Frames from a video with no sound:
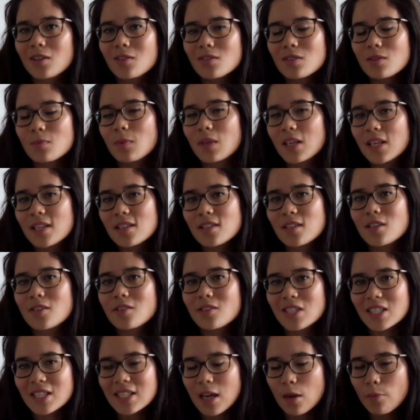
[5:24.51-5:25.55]
use, we need to
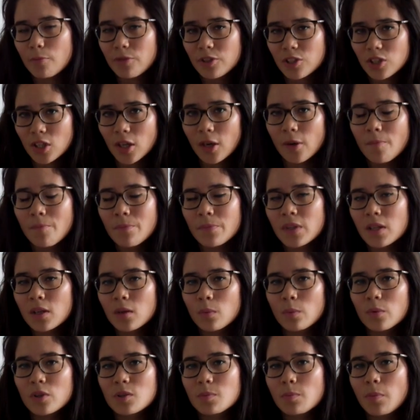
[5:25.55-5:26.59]
use the temperature
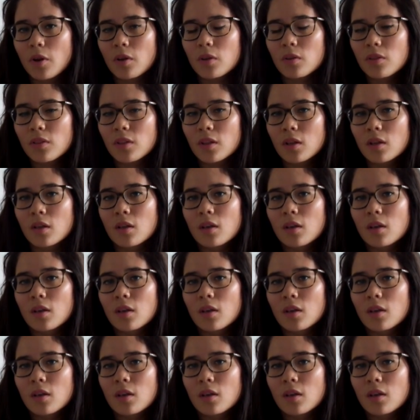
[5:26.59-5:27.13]
which both